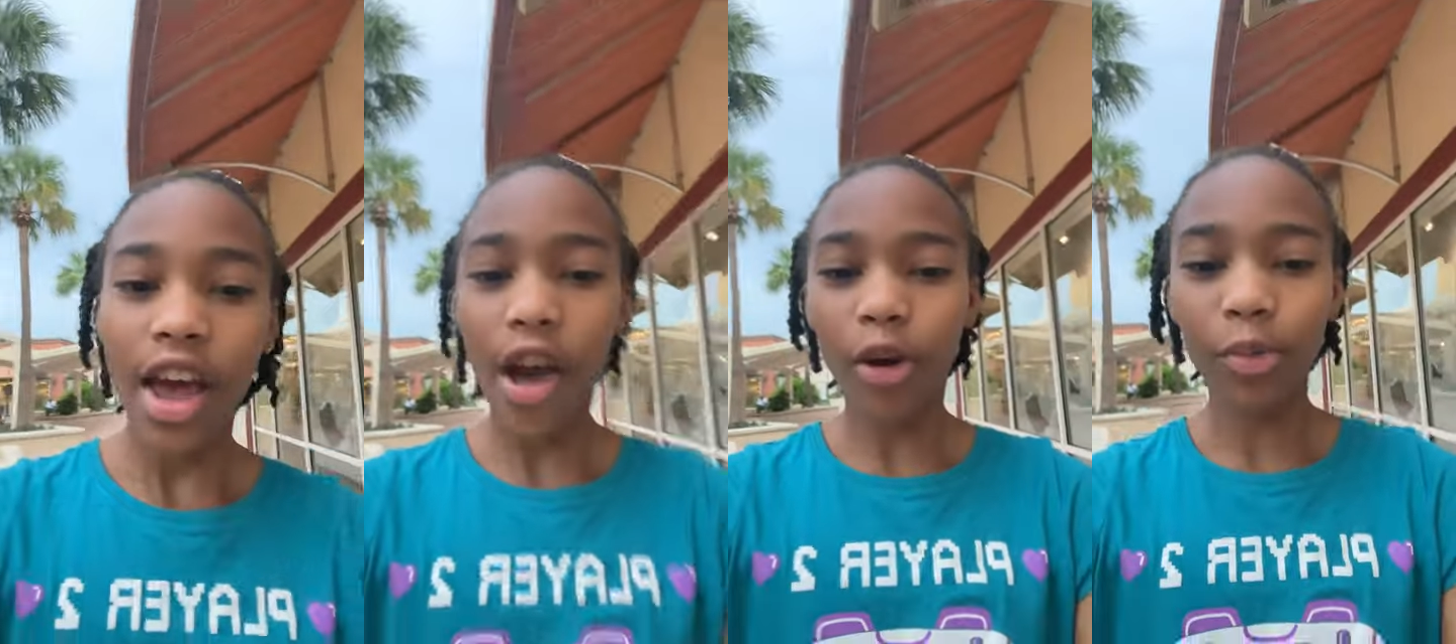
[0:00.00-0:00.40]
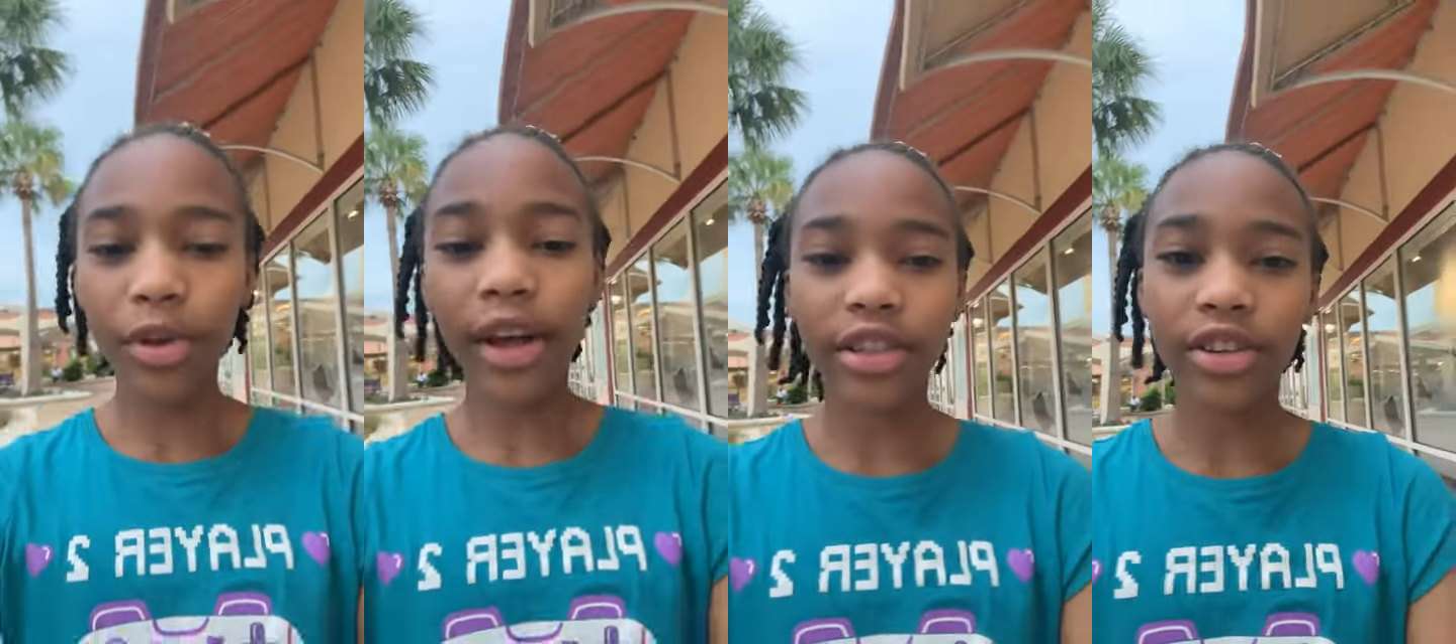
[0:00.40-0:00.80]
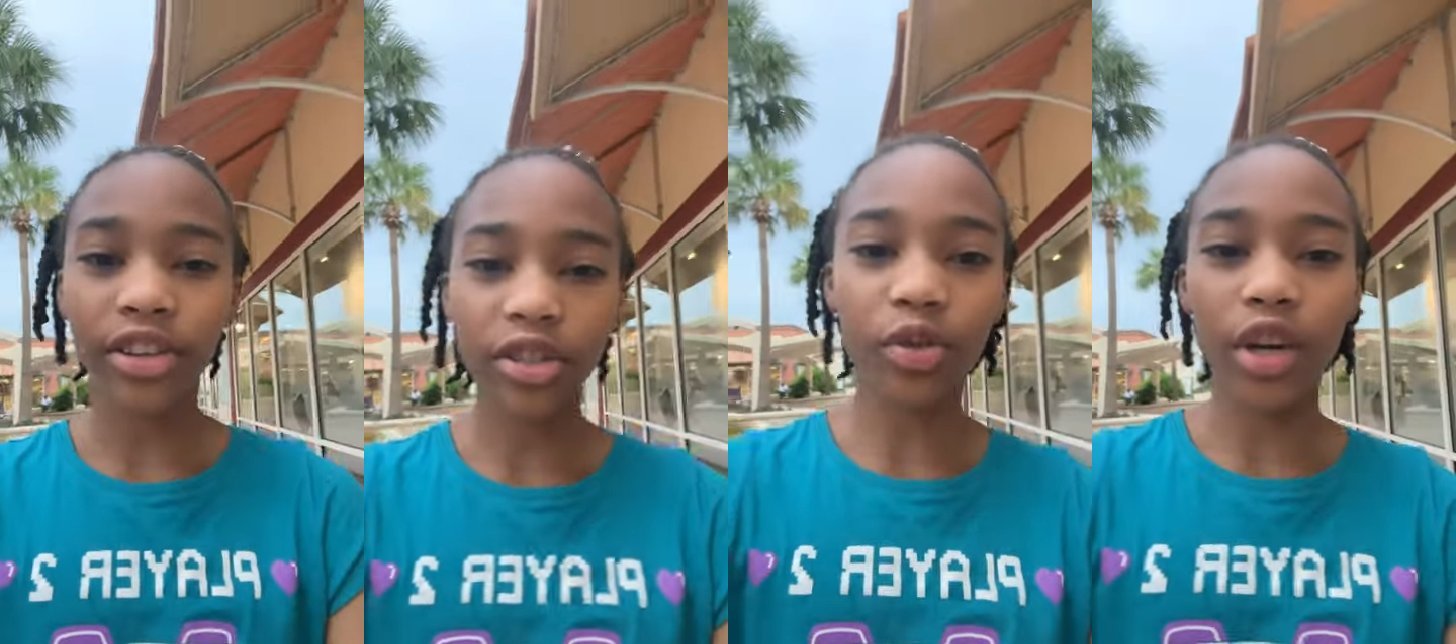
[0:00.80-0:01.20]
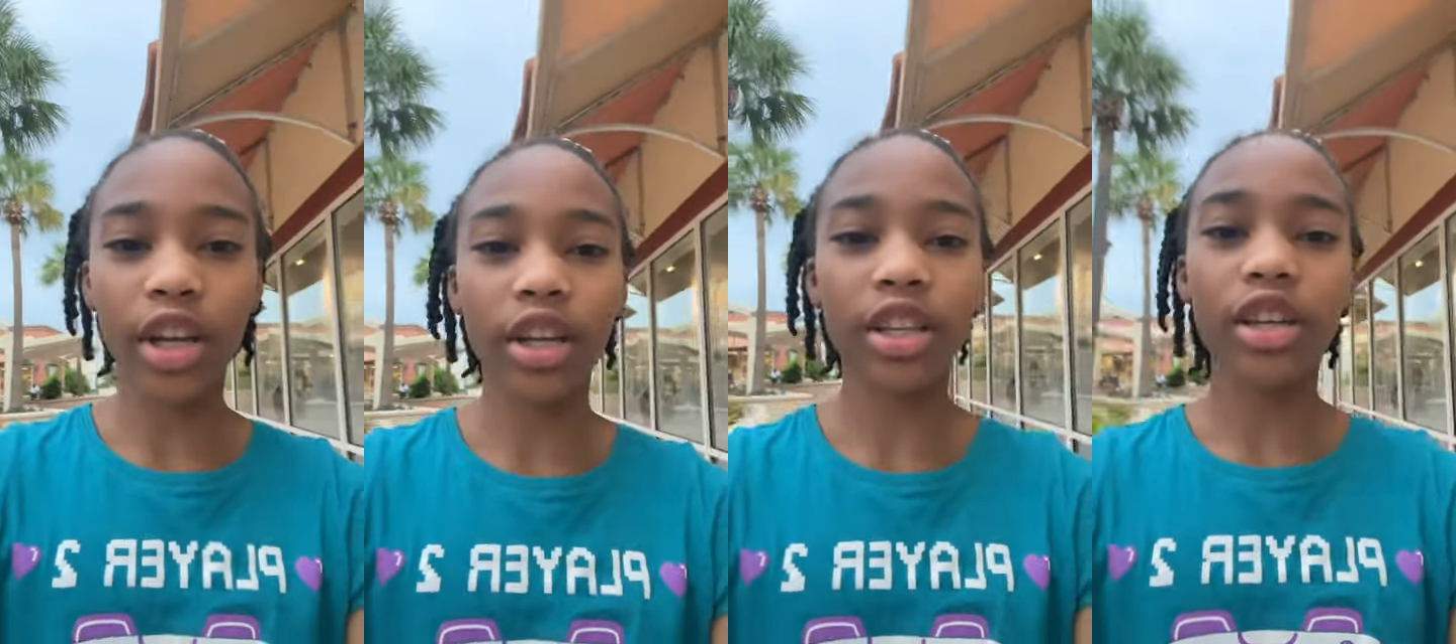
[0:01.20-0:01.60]
I hope you guys are
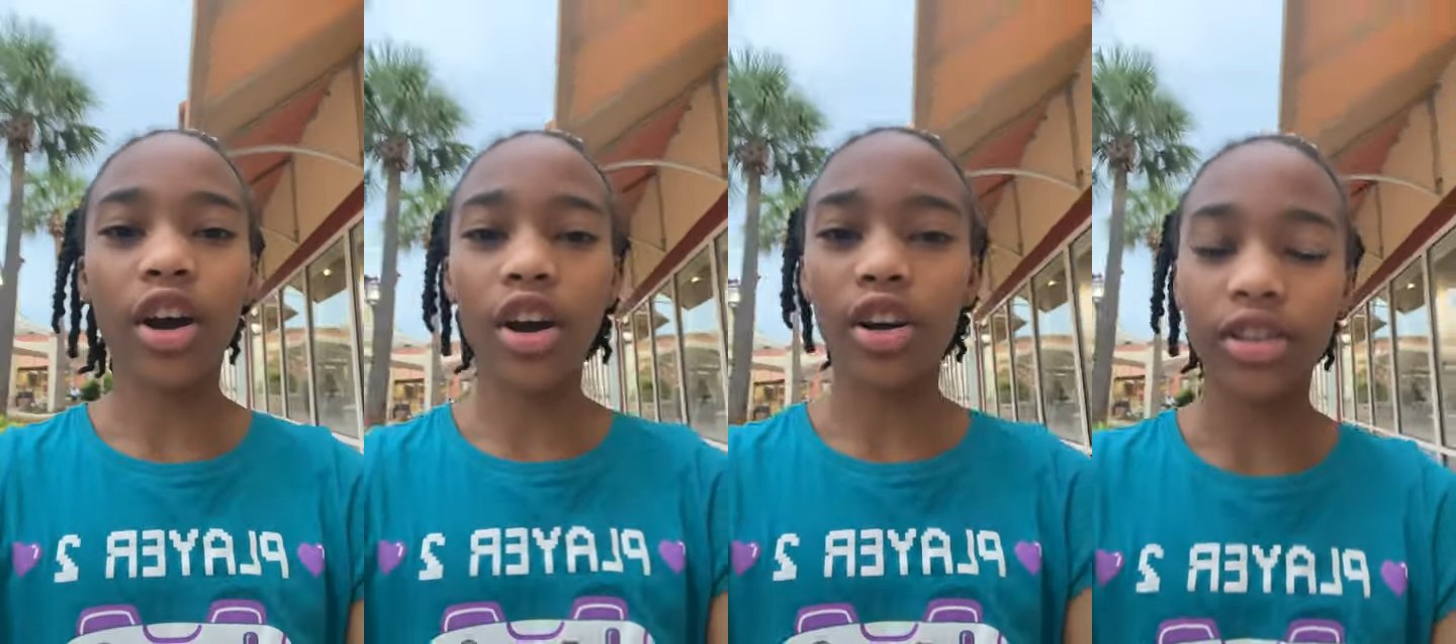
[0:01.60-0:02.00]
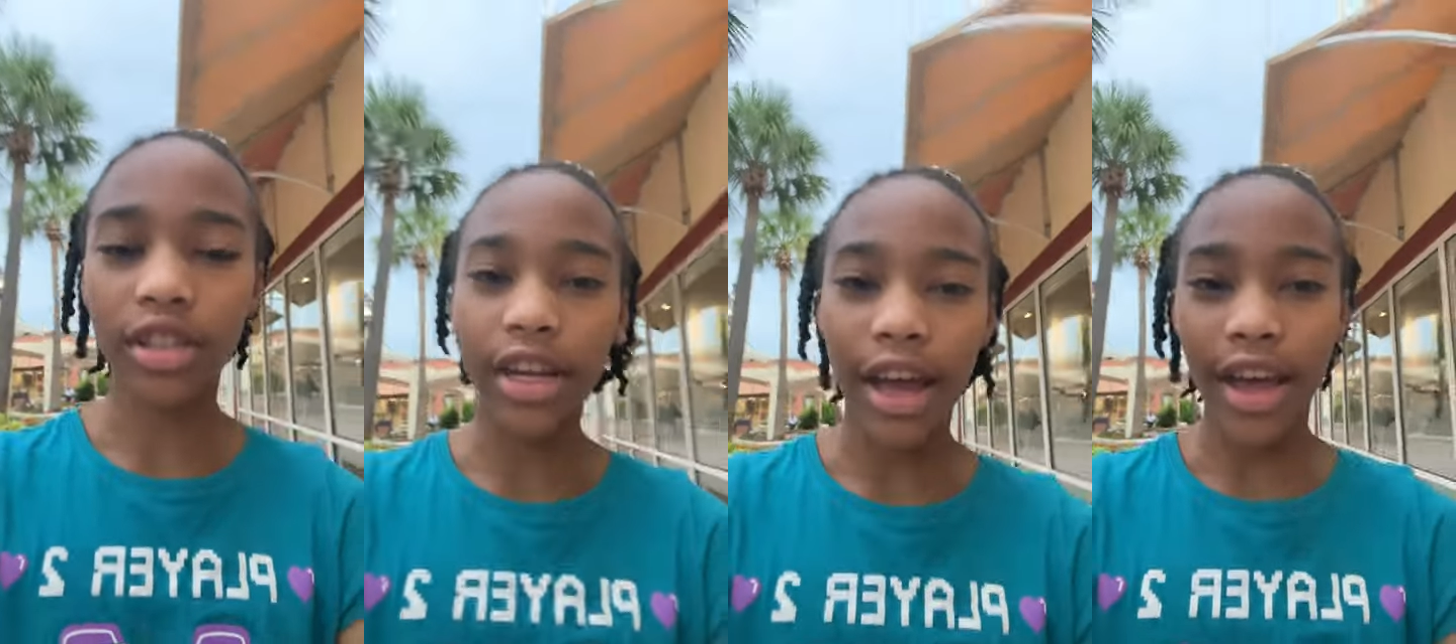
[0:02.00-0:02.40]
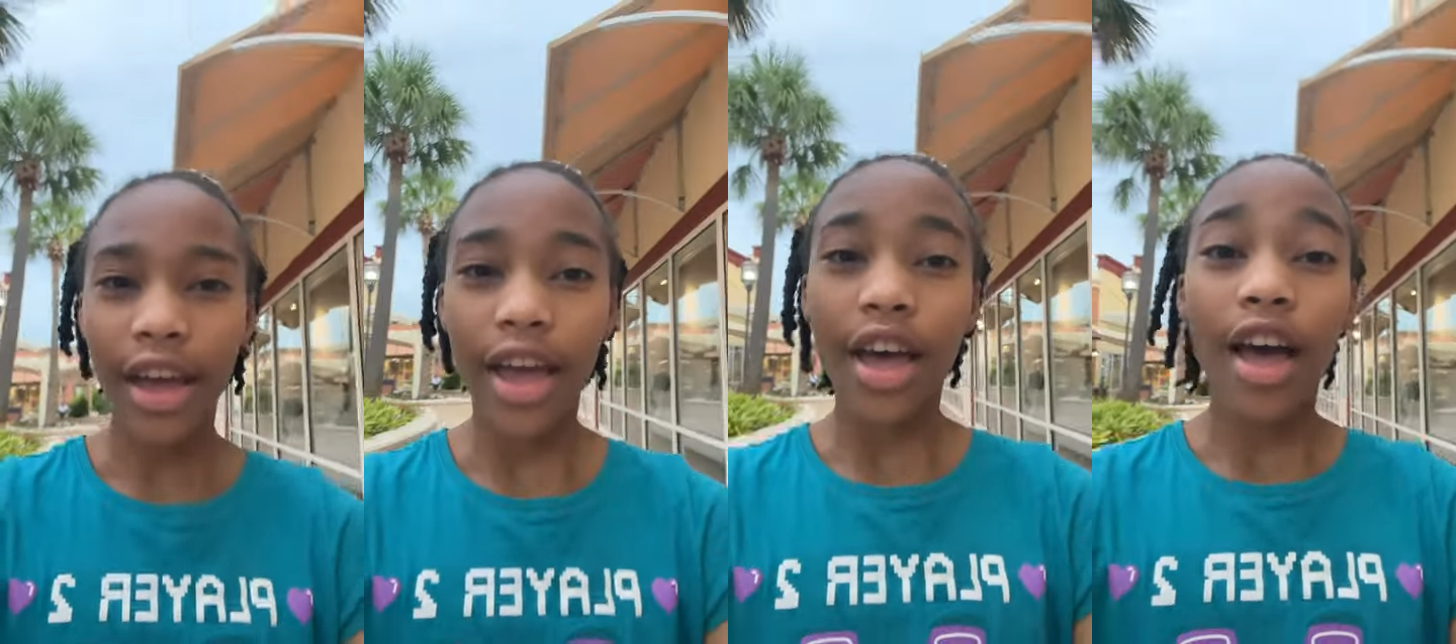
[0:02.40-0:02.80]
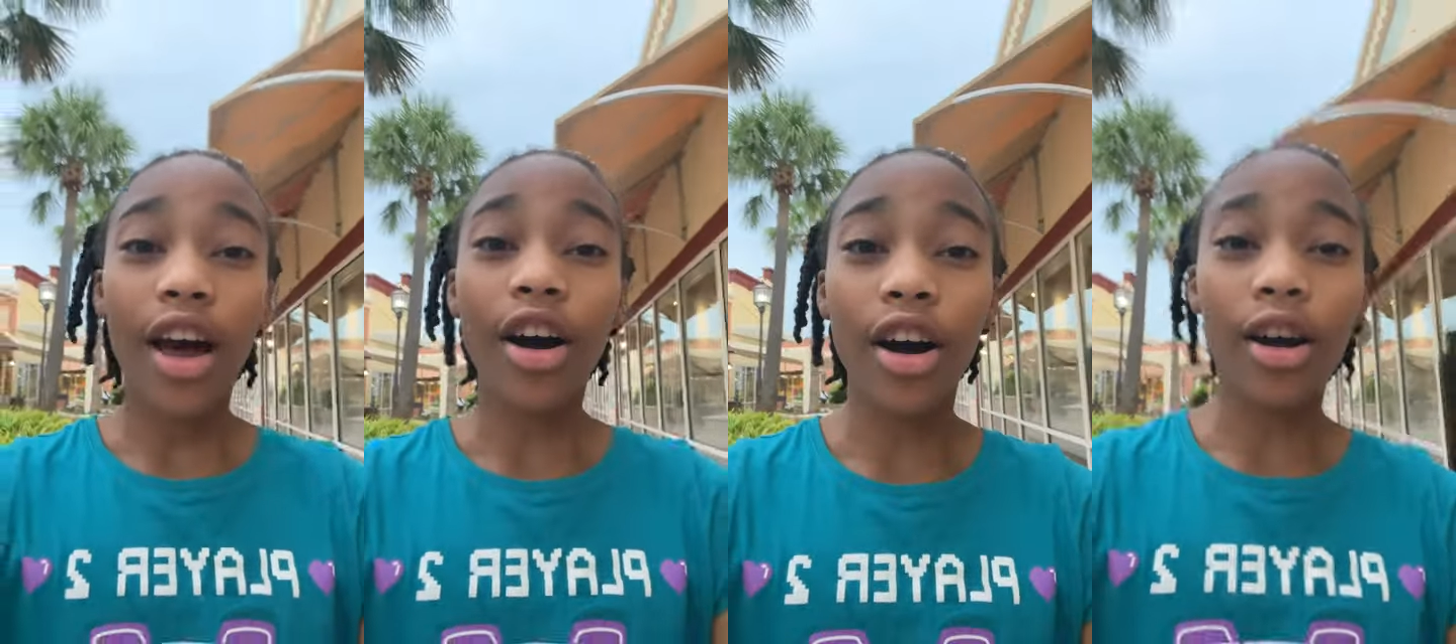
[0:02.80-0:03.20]
enjoying y'all day.
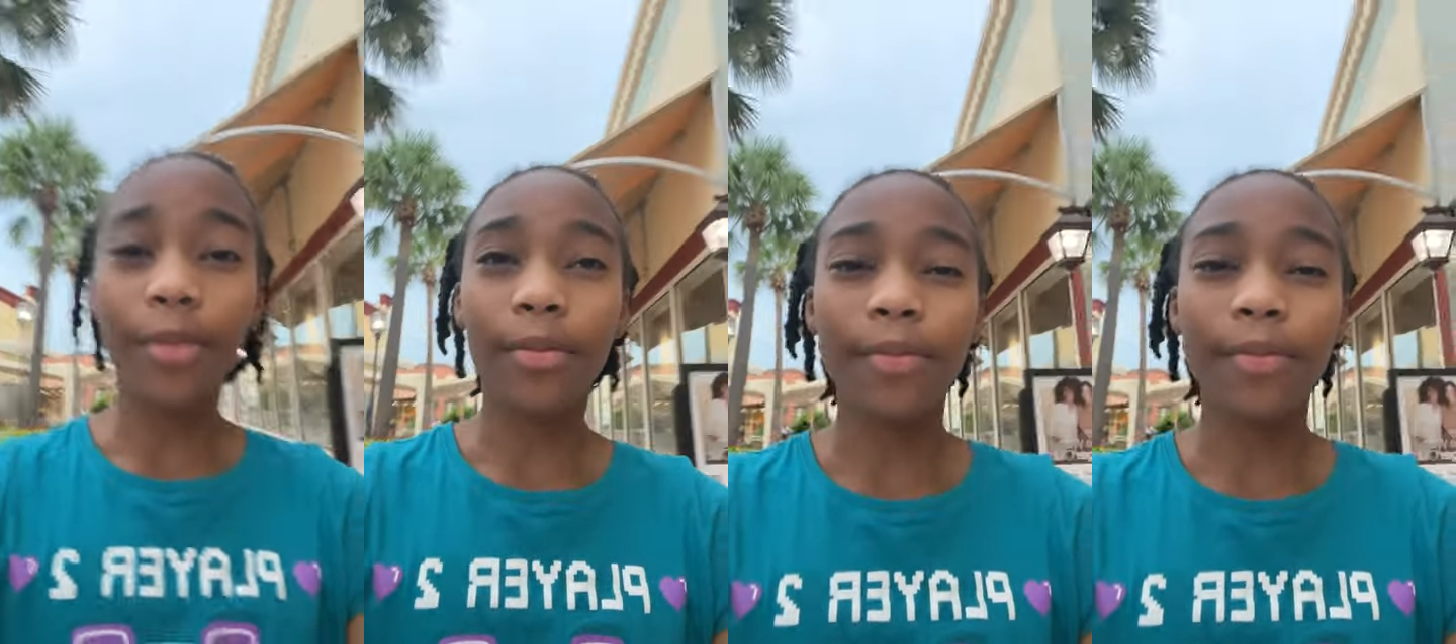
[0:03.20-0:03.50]
I